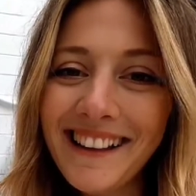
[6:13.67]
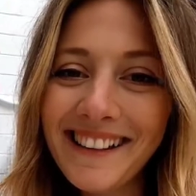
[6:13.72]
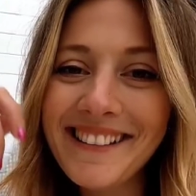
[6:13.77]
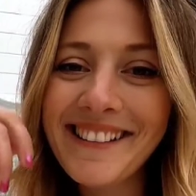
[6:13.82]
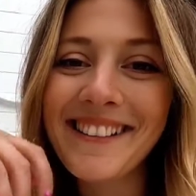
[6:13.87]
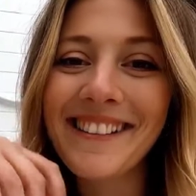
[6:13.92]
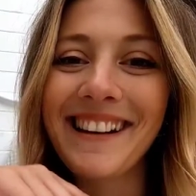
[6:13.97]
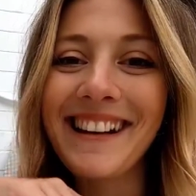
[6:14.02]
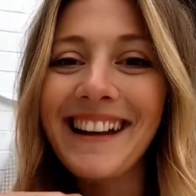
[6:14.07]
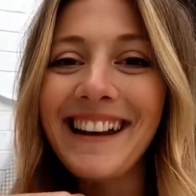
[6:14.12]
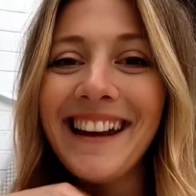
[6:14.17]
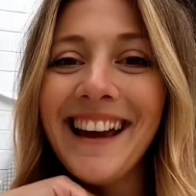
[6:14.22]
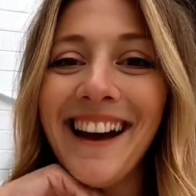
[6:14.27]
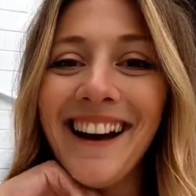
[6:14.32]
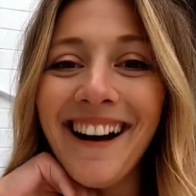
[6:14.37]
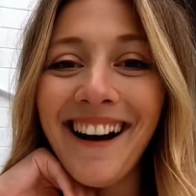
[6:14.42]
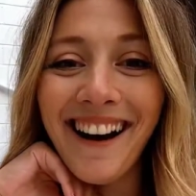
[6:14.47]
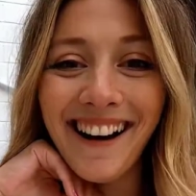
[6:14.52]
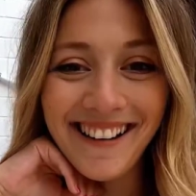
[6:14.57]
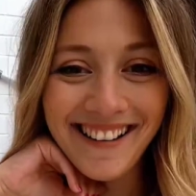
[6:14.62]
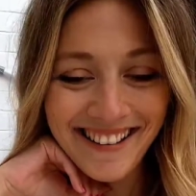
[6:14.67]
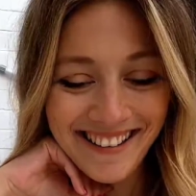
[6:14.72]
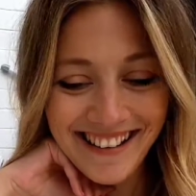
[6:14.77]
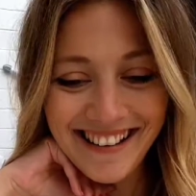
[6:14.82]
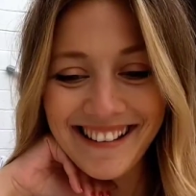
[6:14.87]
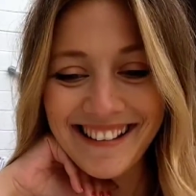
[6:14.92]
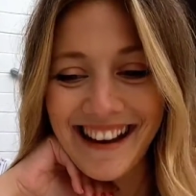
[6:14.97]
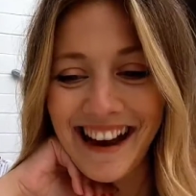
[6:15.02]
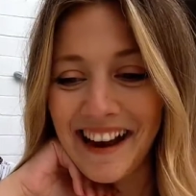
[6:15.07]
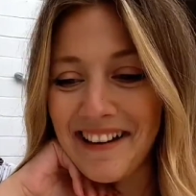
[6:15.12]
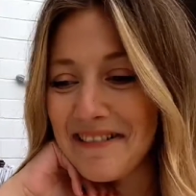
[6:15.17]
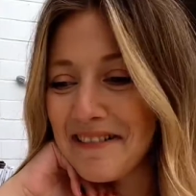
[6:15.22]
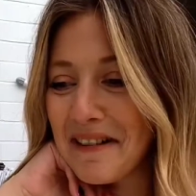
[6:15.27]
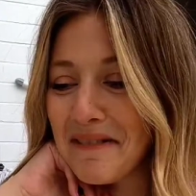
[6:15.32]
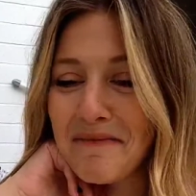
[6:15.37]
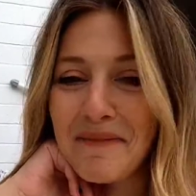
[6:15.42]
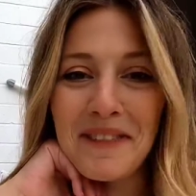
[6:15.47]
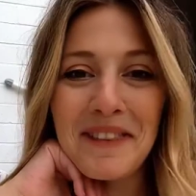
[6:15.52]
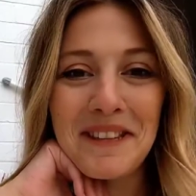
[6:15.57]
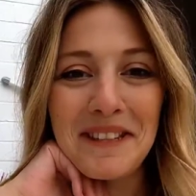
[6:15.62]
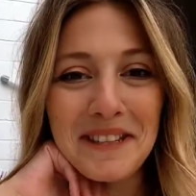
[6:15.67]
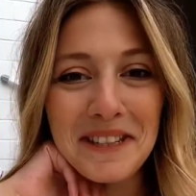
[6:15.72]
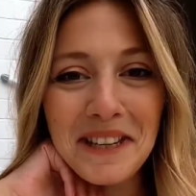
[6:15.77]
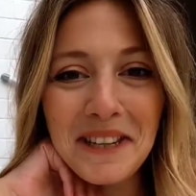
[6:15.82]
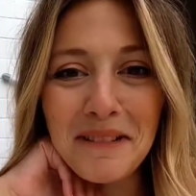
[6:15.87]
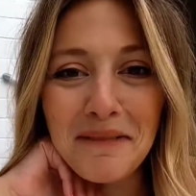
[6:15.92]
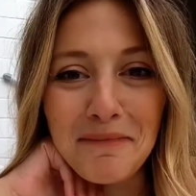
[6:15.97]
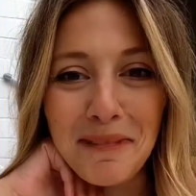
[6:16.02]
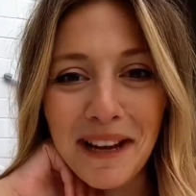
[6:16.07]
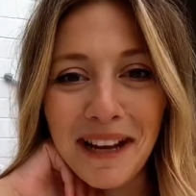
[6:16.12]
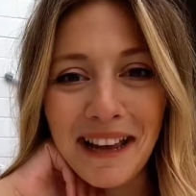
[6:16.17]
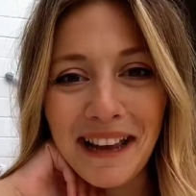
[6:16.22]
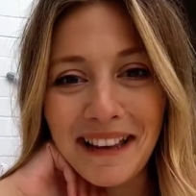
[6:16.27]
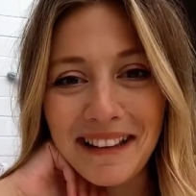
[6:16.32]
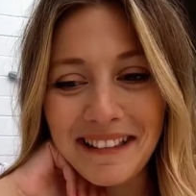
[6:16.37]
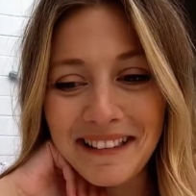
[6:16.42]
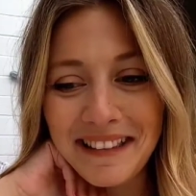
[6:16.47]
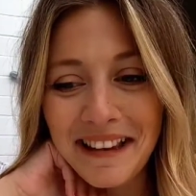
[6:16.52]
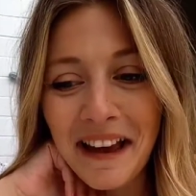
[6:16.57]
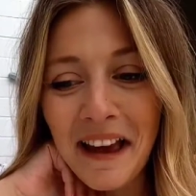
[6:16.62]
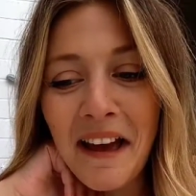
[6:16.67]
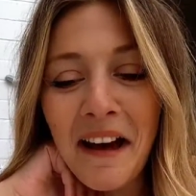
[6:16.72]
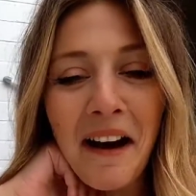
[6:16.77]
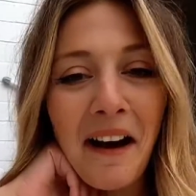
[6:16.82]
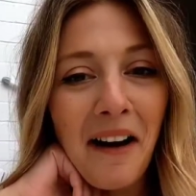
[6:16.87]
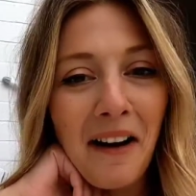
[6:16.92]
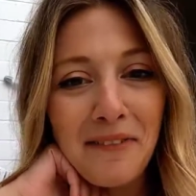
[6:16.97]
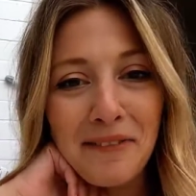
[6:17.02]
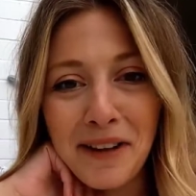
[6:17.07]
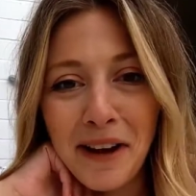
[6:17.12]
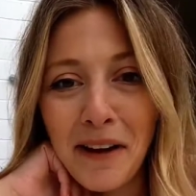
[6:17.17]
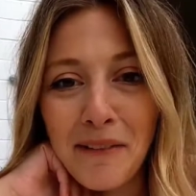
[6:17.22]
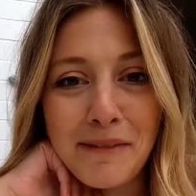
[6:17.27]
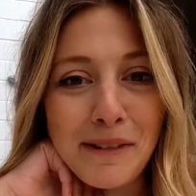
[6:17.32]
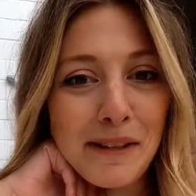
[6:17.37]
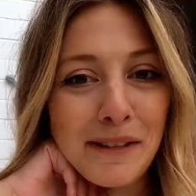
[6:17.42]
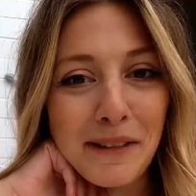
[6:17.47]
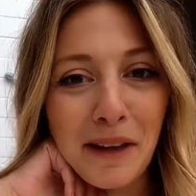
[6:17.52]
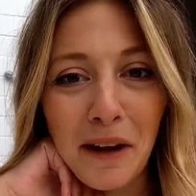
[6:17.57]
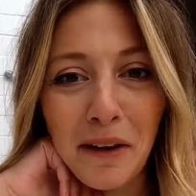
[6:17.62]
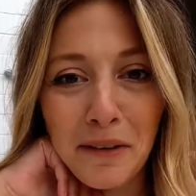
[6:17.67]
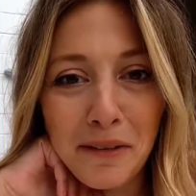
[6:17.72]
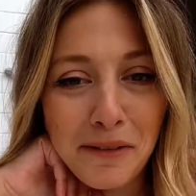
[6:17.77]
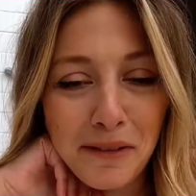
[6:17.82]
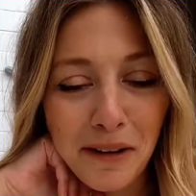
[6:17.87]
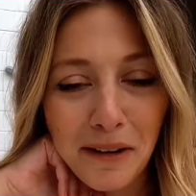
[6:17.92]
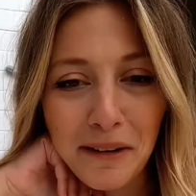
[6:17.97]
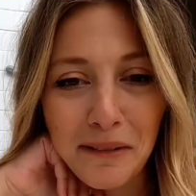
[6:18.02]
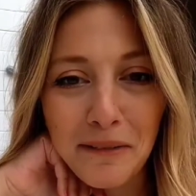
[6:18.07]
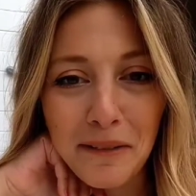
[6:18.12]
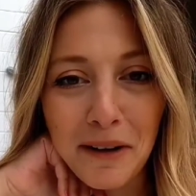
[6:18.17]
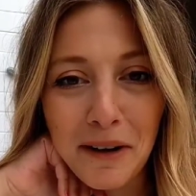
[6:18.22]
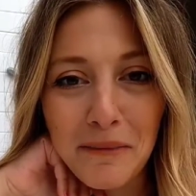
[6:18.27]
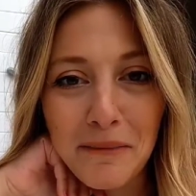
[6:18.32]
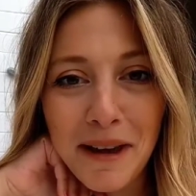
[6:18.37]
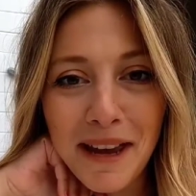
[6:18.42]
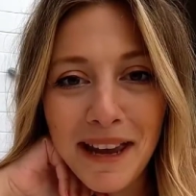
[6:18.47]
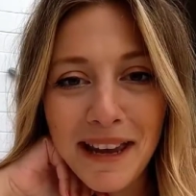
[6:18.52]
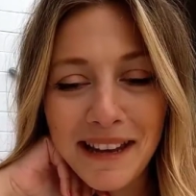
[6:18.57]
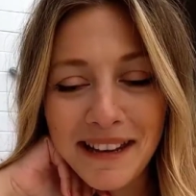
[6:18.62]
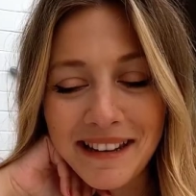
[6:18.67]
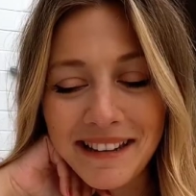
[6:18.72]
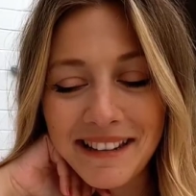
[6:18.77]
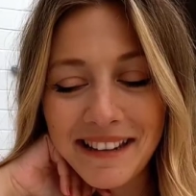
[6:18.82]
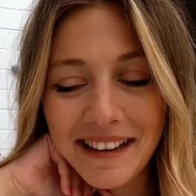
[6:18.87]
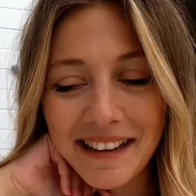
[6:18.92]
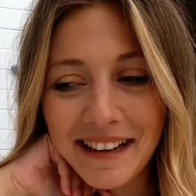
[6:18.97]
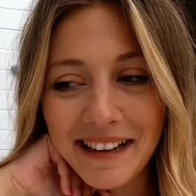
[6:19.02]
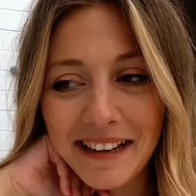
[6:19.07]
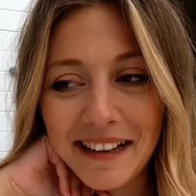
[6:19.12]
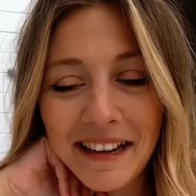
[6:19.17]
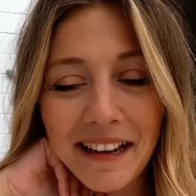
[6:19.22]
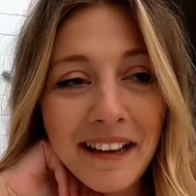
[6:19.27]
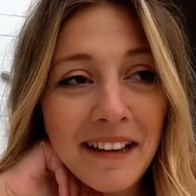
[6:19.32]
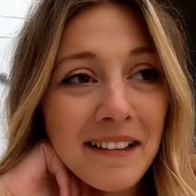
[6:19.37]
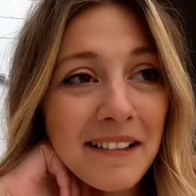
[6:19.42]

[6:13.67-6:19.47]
Literally, I sit down and within 2 minutes, I've covered the whole sewing room in tea.